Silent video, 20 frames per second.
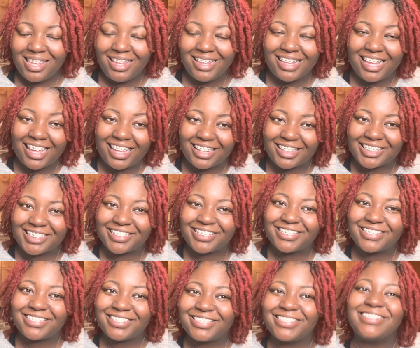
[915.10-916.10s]
Yeah,
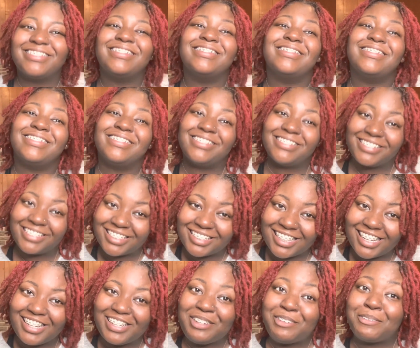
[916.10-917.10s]
that's
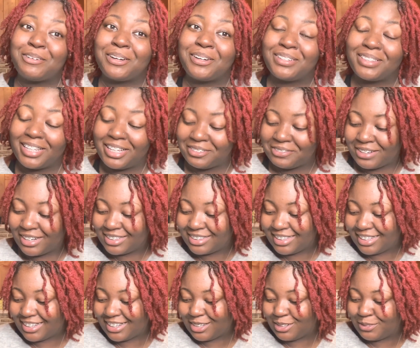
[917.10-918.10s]
how you word that right
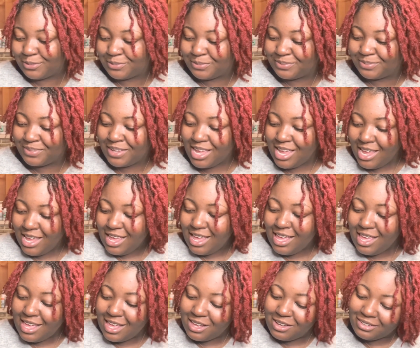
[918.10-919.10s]
there.
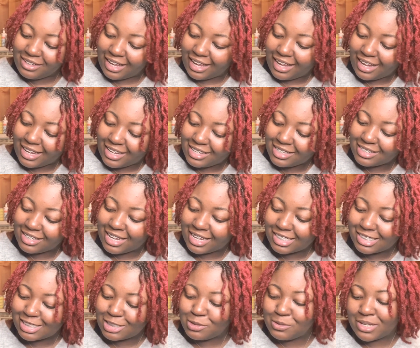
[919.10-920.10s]
Okay,
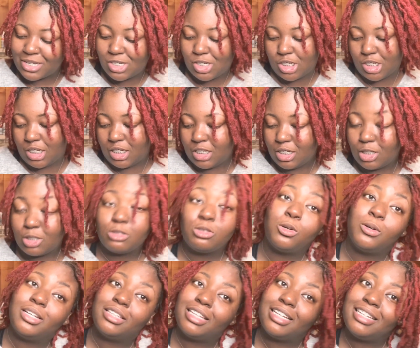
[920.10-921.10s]
next question.
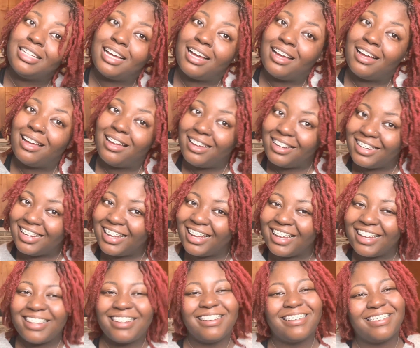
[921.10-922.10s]
Coily Dawn.
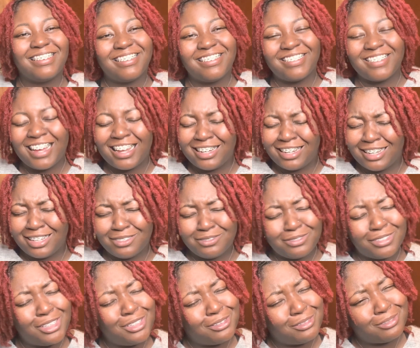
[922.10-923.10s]
Hey girl, I
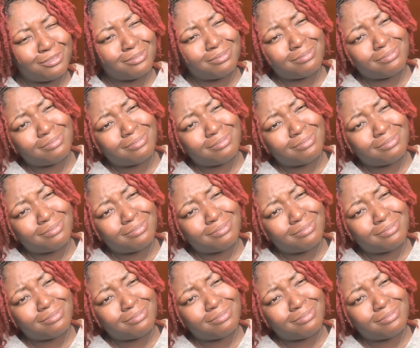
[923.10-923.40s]
love you.